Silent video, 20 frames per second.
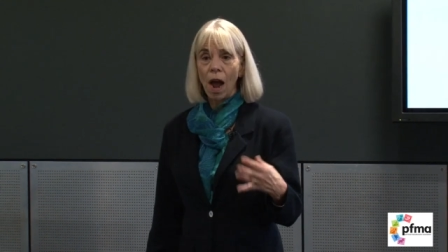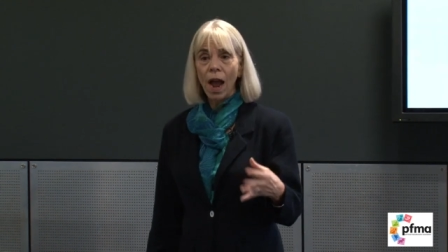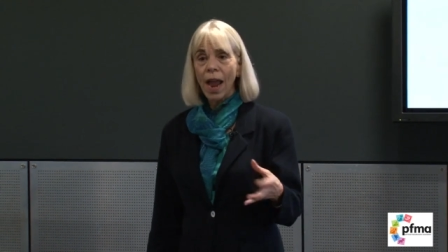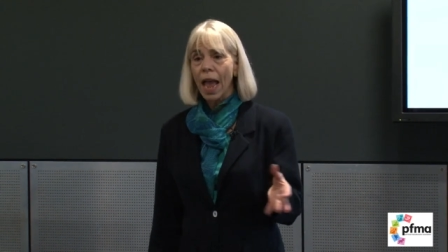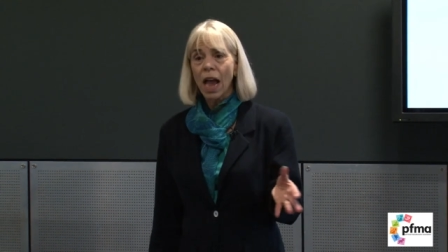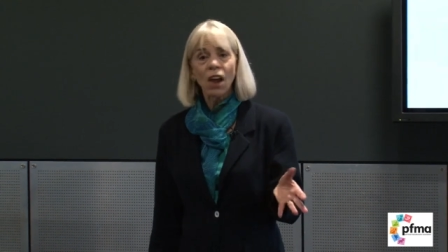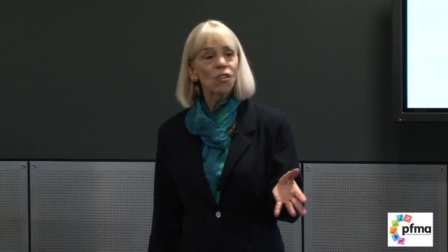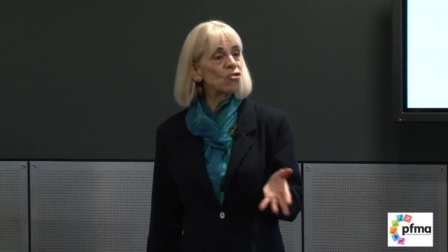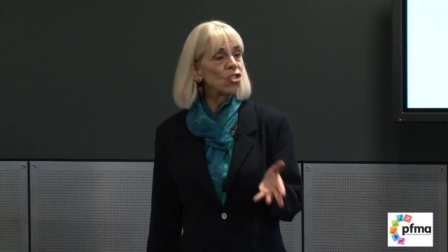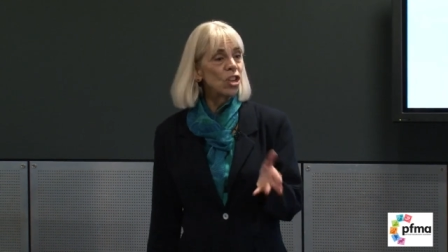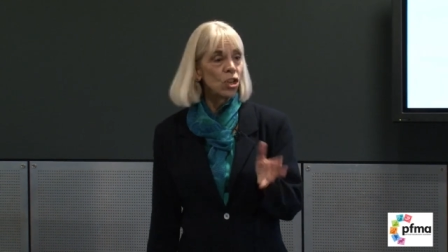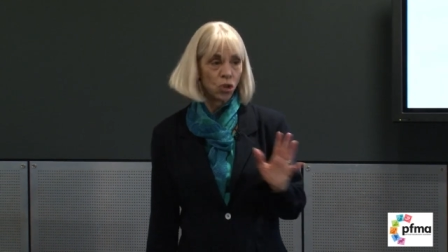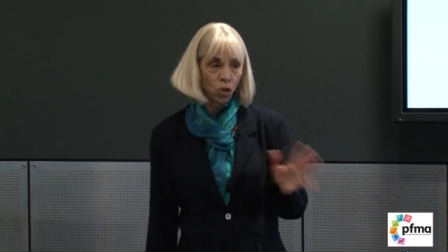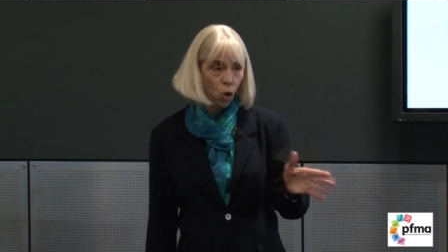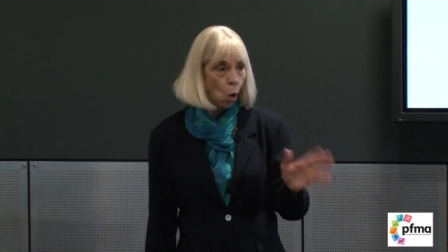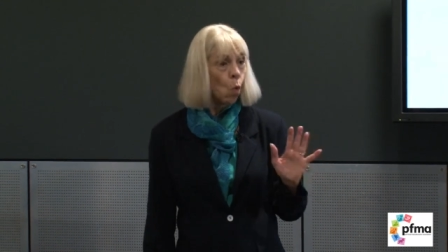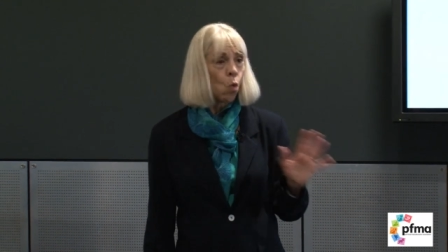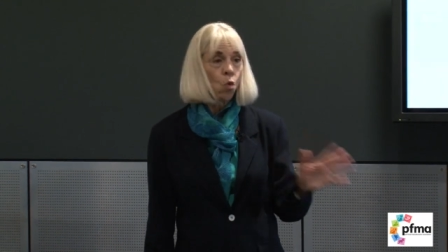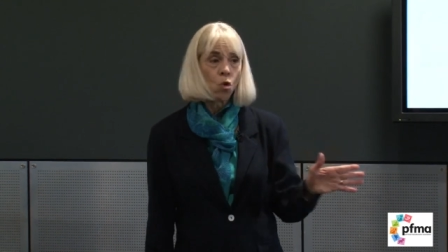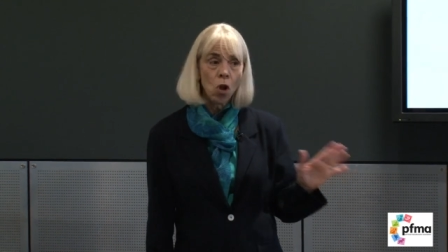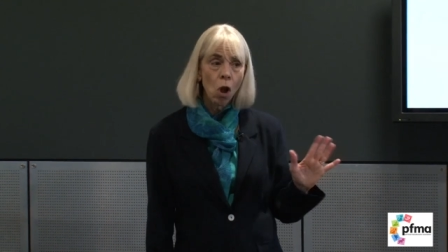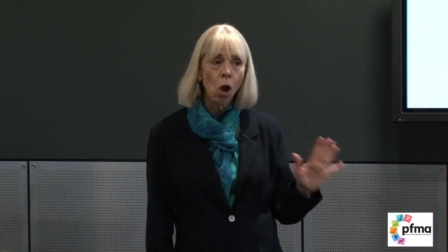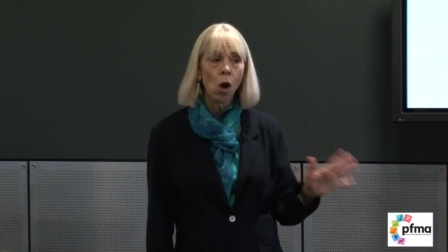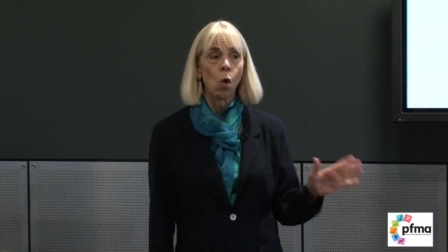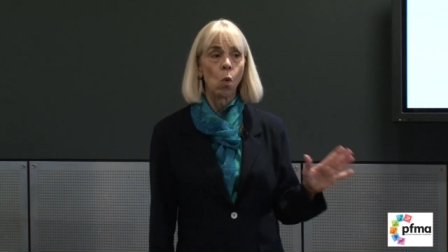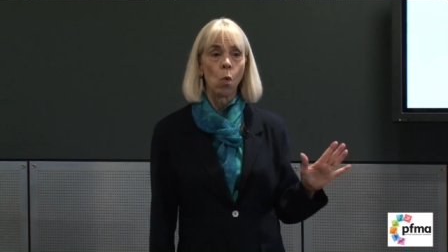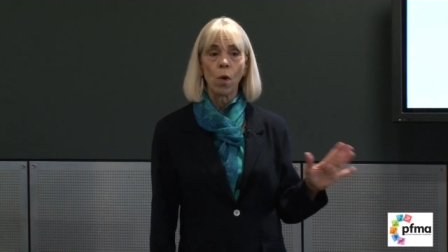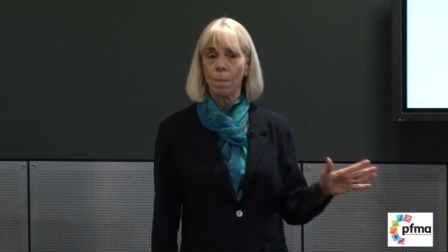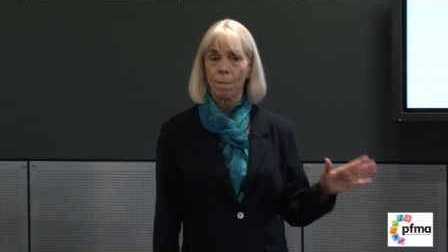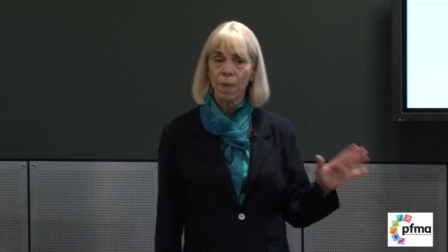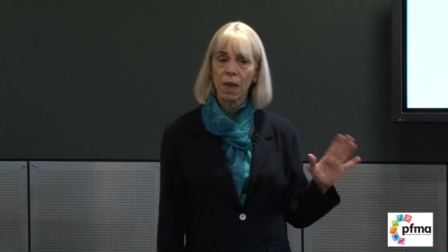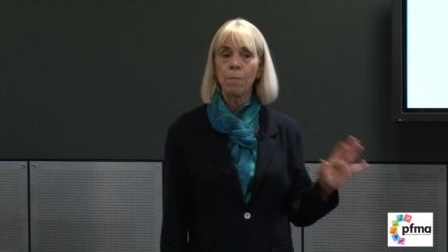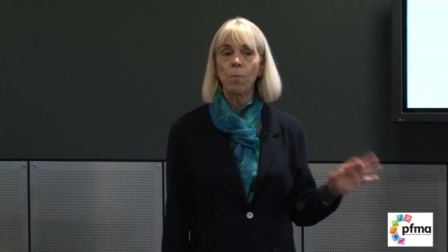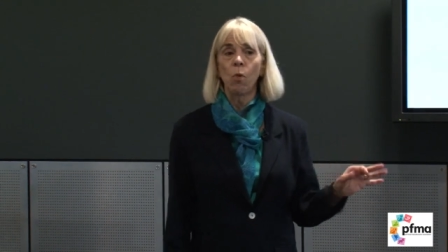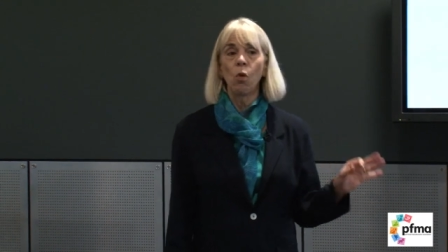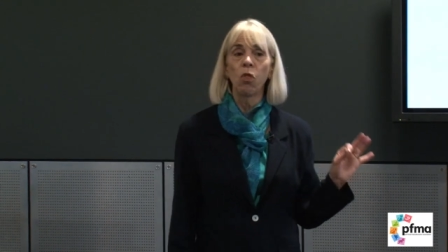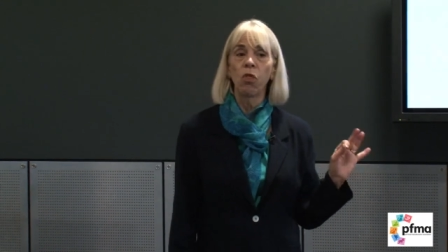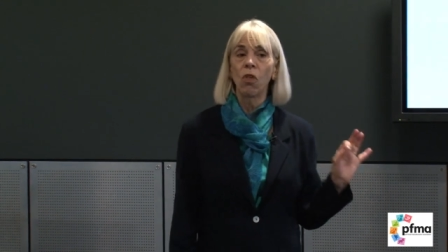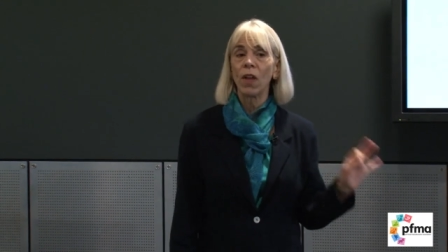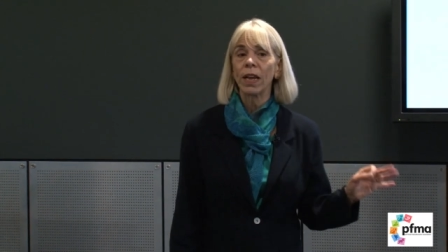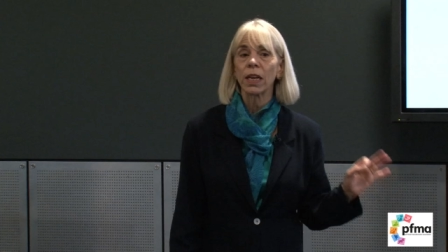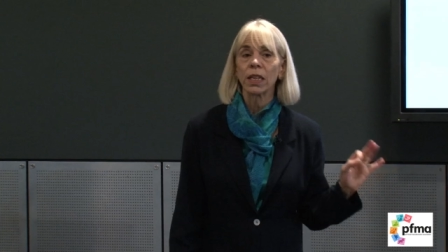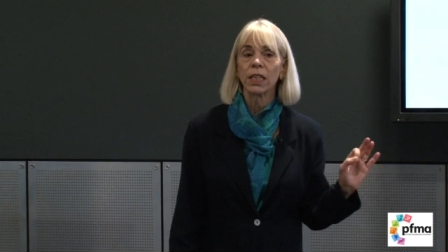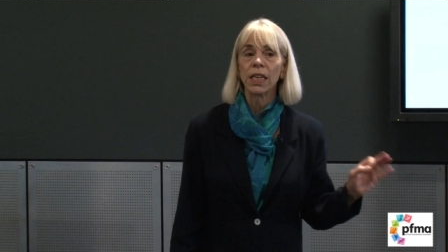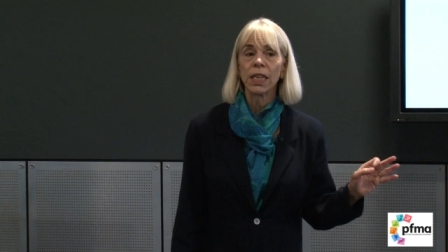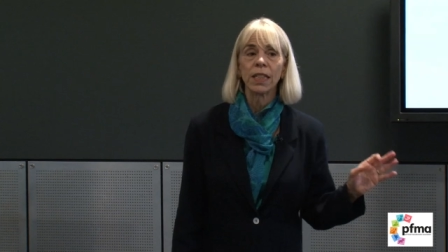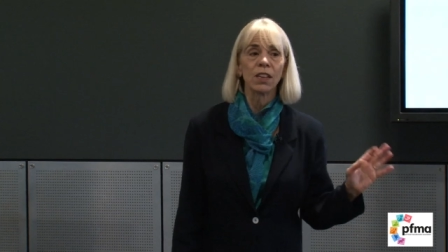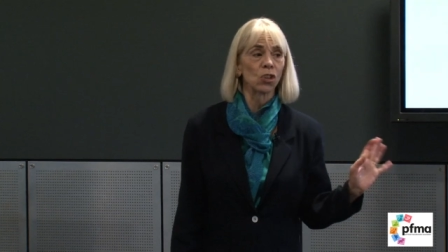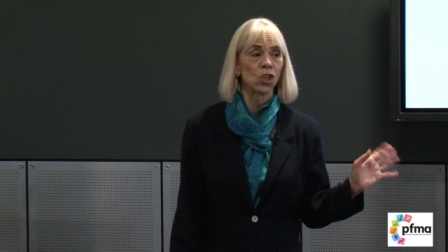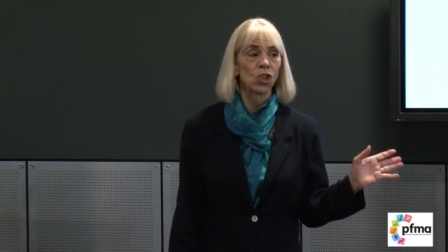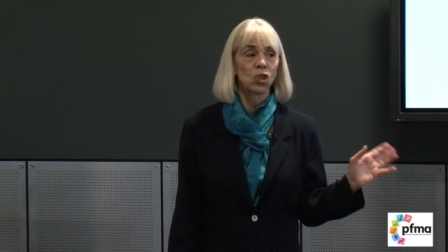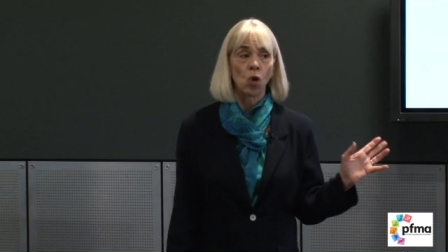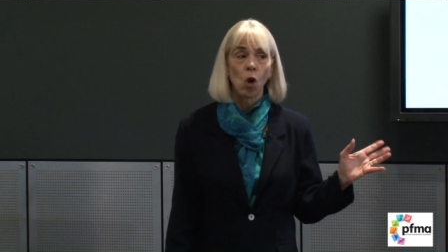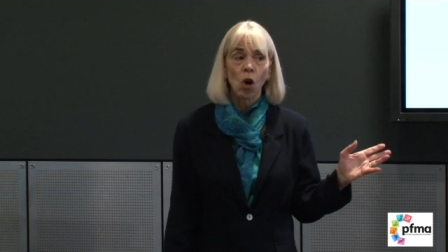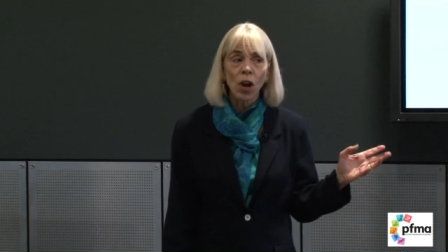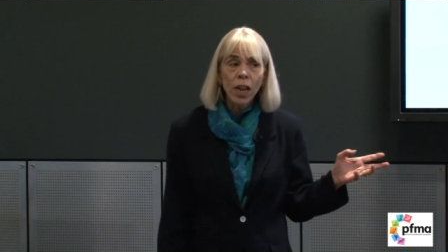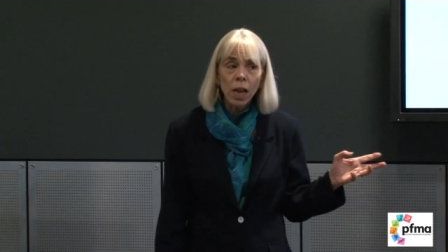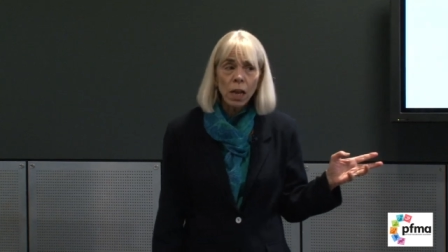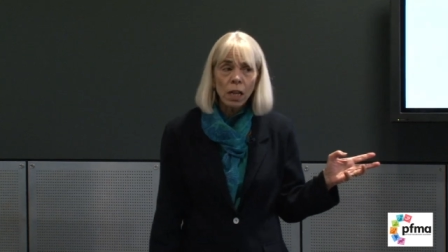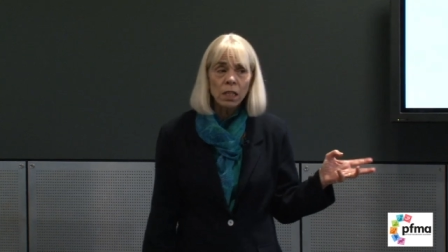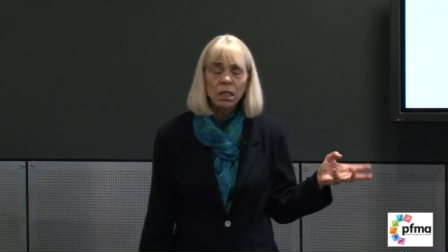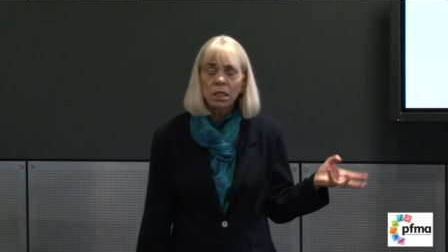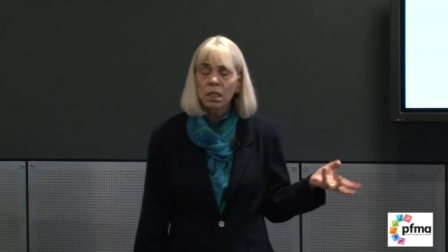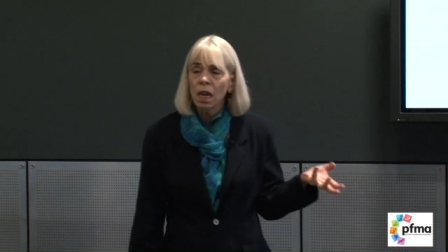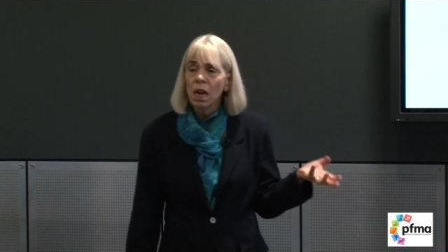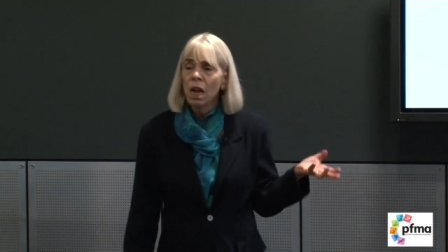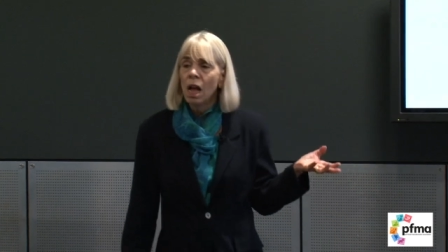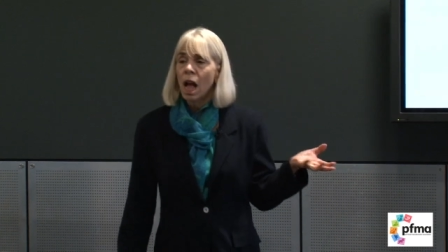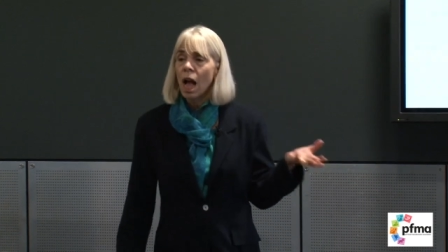I actually don't know what people think is in their sawdust.